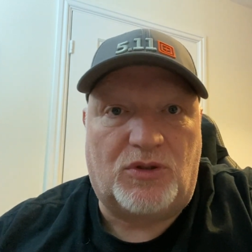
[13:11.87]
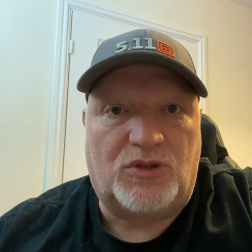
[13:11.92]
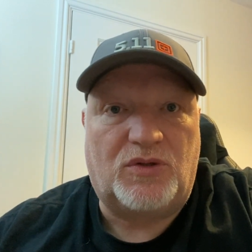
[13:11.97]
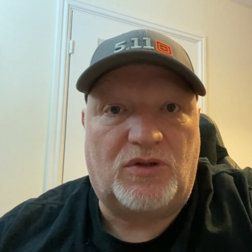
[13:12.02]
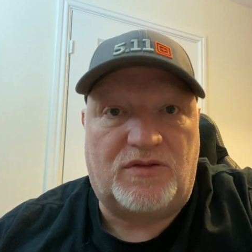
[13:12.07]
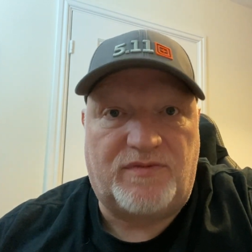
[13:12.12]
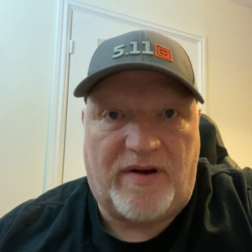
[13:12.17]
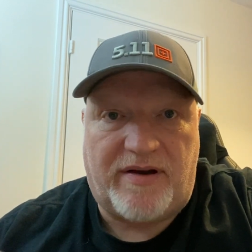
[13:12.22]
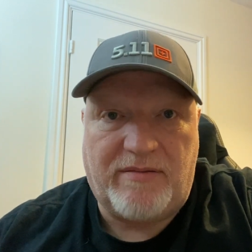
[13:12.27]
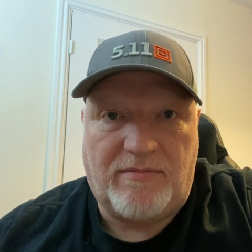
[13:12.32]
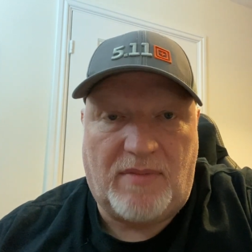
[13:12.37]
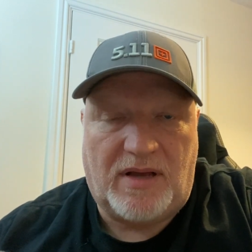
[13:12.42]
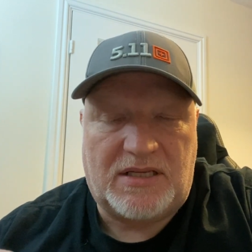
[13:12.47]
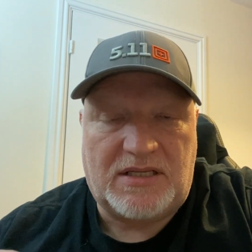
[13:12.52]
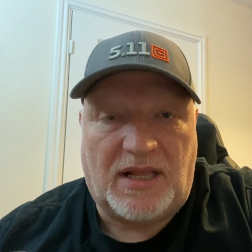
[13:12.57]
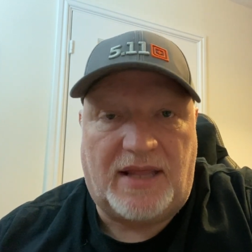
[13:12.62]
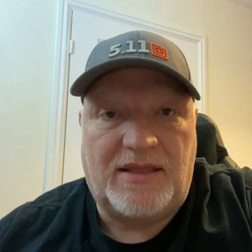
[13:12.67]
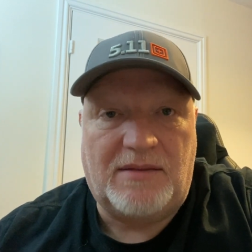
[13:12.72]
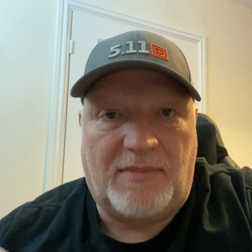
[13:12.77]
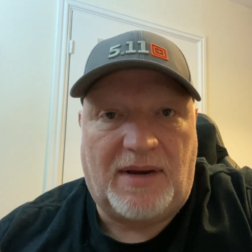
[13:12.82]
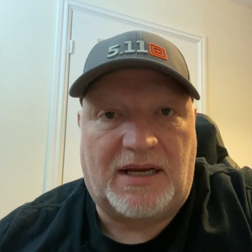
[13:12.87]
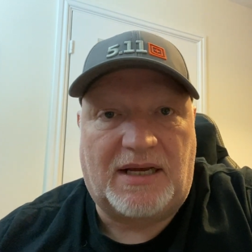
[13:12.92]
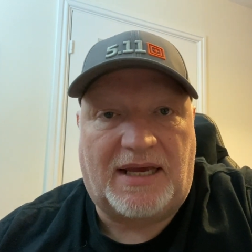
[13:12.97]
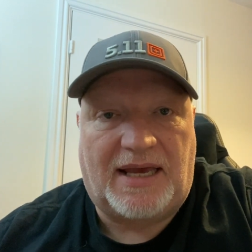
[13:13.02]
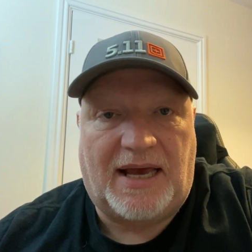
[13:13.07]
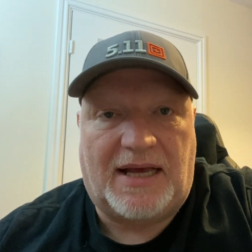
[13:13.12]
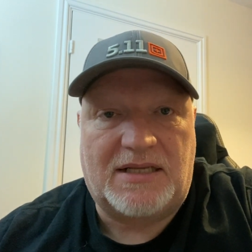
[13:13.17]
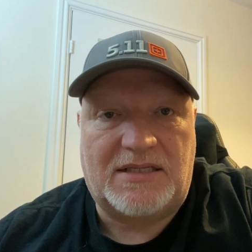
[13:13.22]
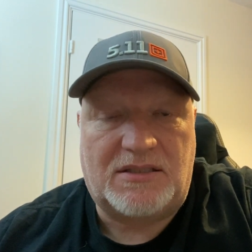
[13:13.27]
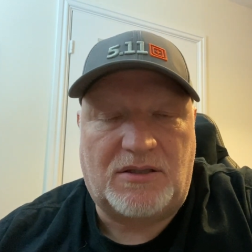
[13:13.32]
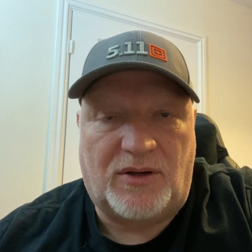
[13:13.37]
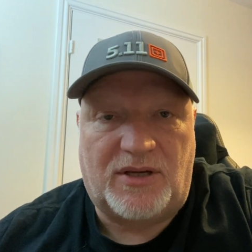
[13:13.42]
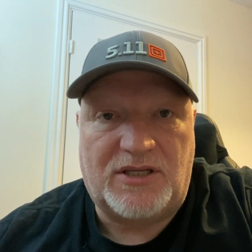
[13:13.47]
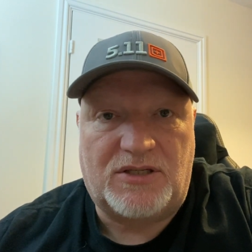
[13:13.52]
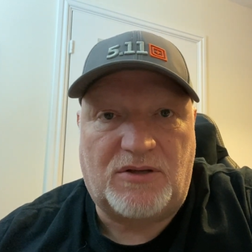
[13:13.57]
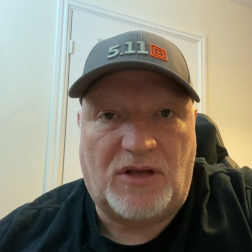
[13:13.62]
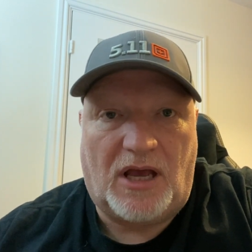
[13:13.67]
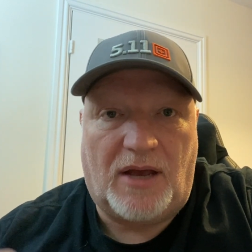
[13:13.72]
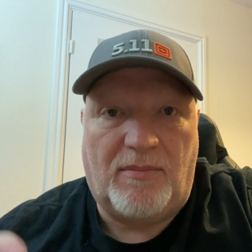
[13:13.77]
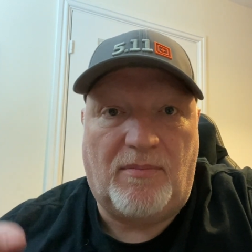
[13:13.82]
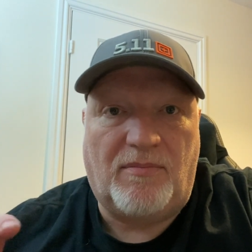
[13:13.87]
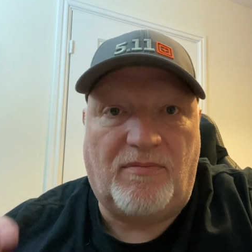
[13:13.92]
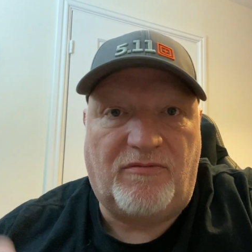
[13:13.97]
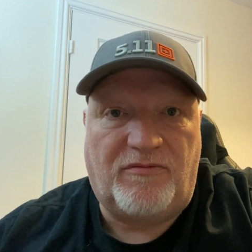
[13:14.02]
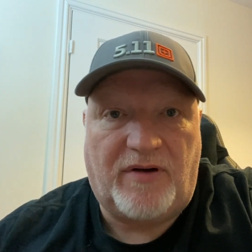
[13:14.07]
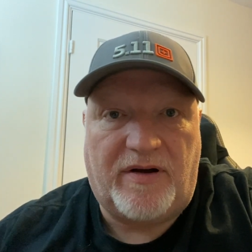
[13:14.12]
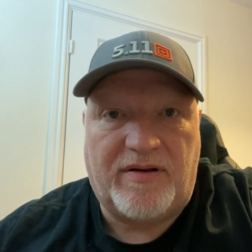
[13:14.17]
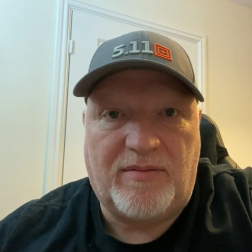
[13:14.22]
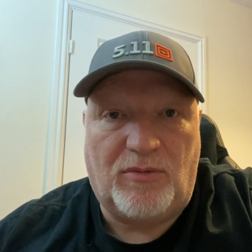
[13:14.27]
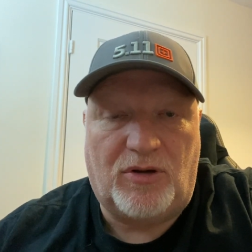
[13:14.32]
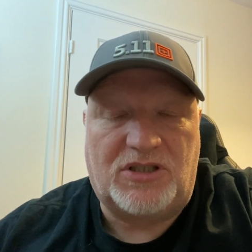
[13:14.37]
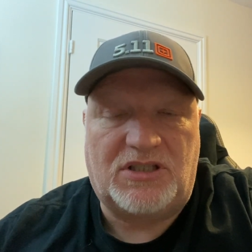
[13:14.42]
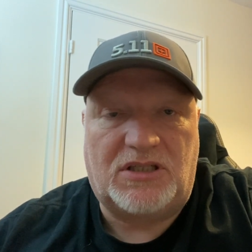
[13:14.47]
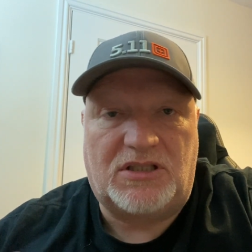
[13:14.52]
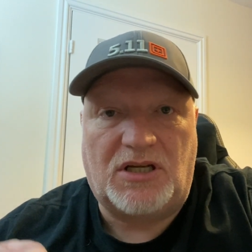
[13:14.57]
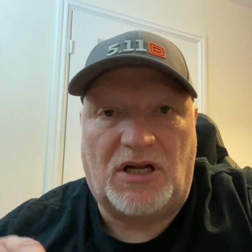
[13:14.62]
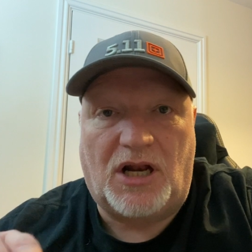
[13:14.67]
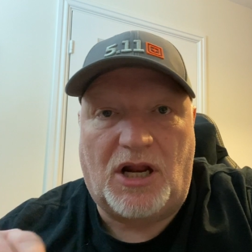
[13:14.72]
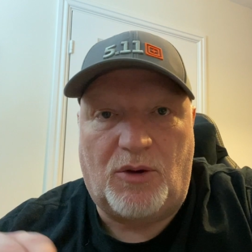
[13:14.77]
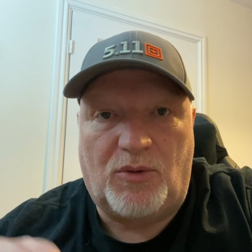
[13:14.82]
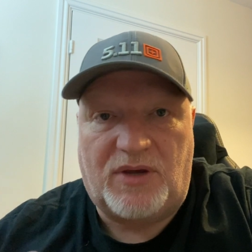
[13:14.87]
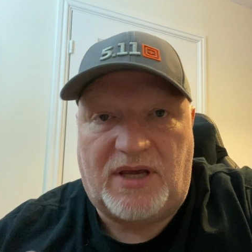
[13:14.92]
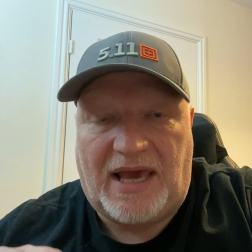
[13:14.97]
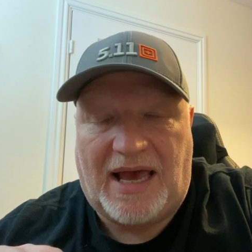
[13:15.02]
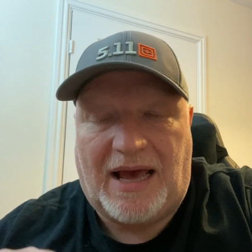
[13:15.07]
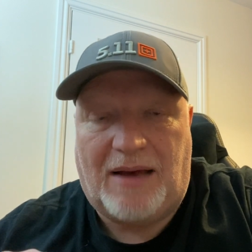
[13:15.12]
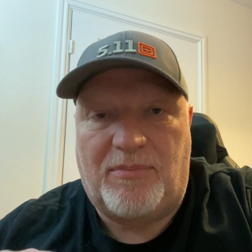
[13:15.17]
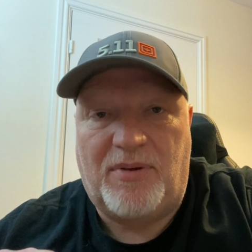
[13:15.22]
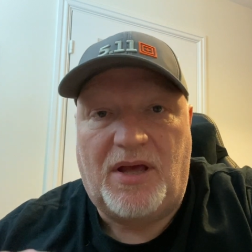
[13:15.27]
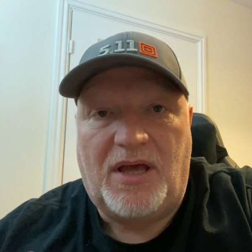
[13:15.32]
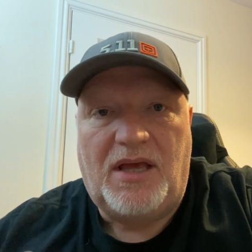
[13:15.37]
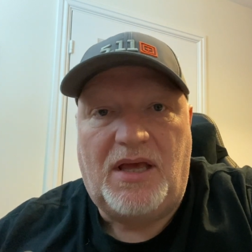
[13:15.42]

So it's like the Mancat. So it's it's a low cab,